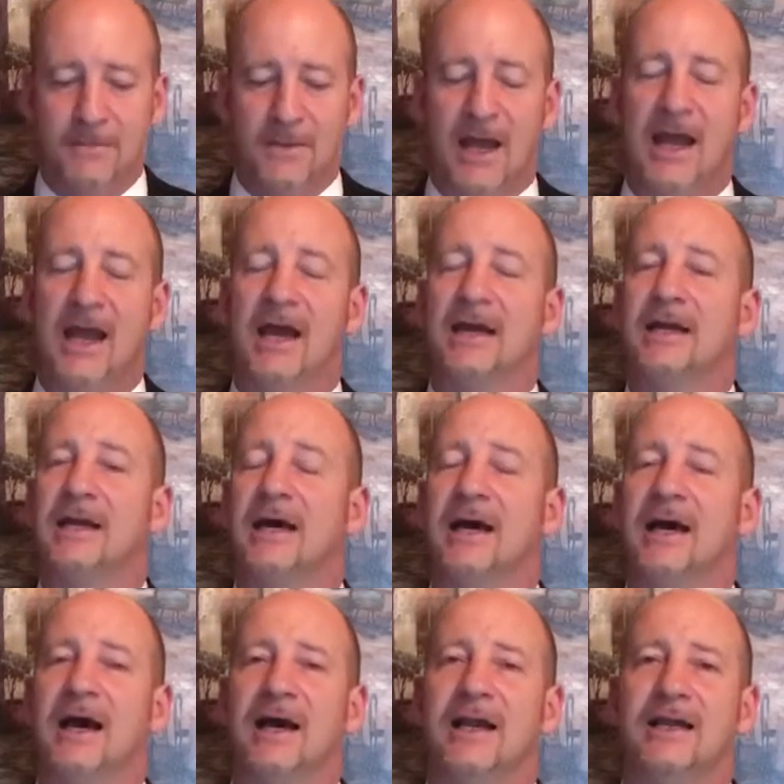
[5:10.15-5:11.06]
And,
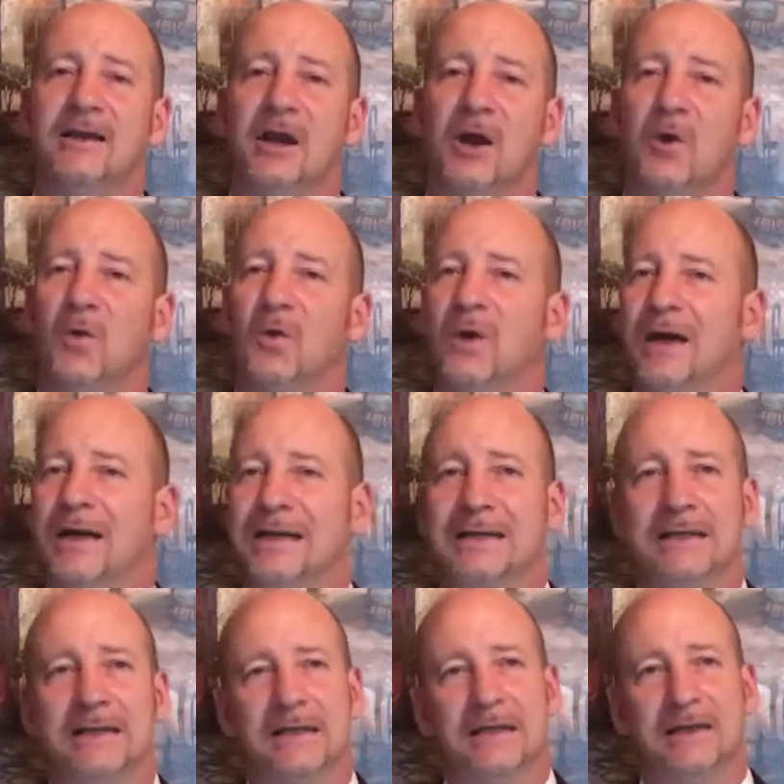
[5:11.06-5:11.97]
uh, you know,
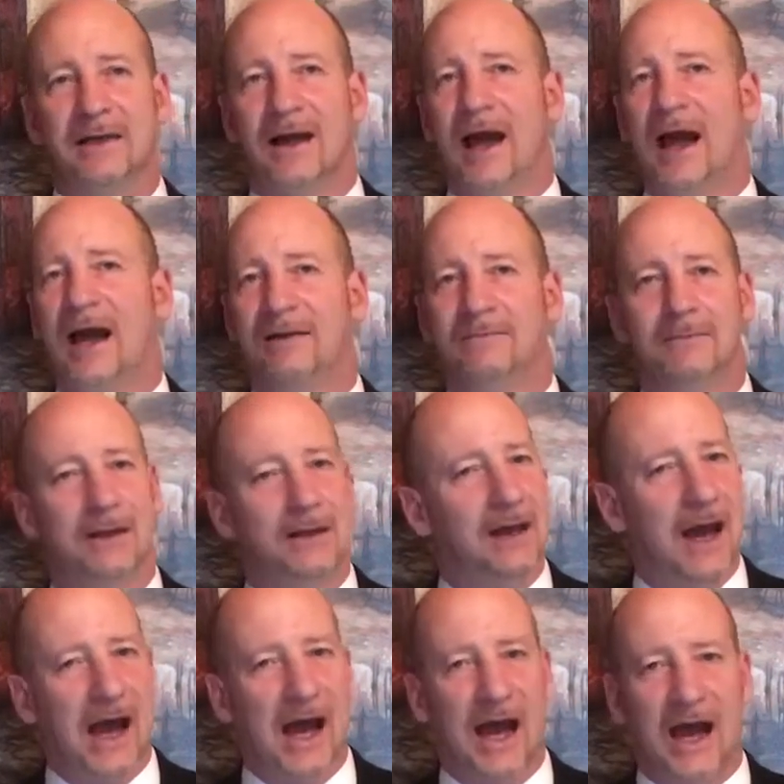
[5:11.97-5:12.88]
I,
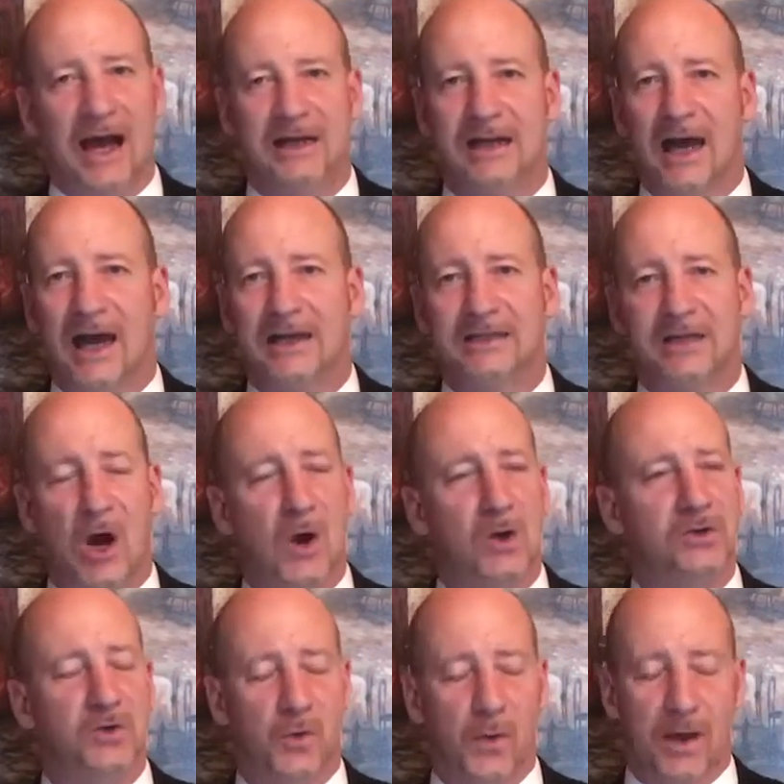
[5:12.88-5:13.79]
I, I,
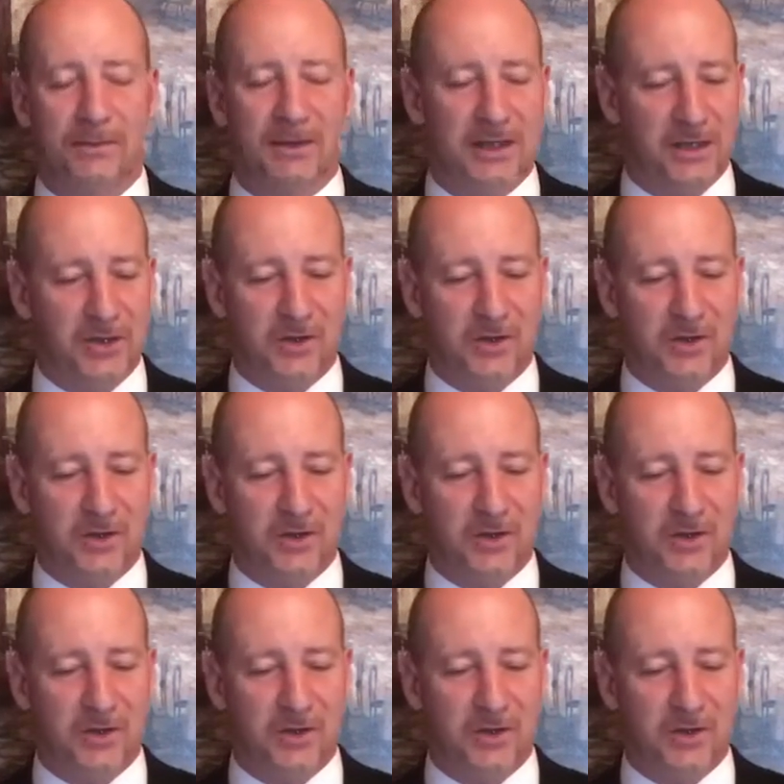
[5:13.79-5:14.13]
talk to women.